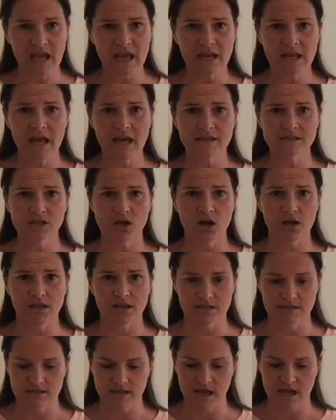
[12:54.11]

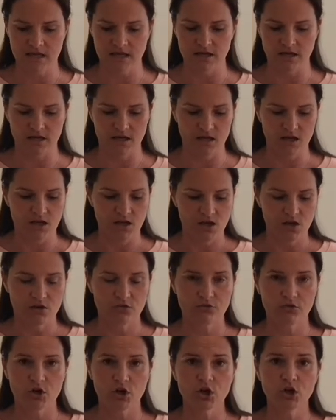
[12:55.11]
airtight container
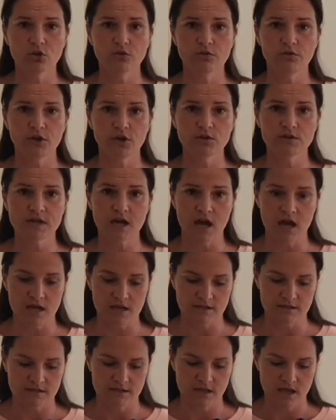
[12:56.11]
for a good few
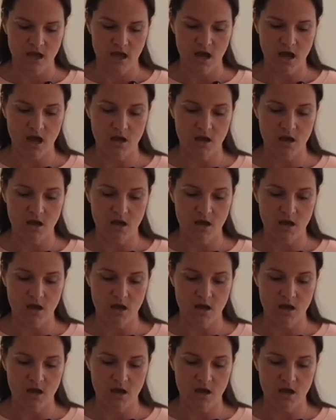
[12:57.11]
days.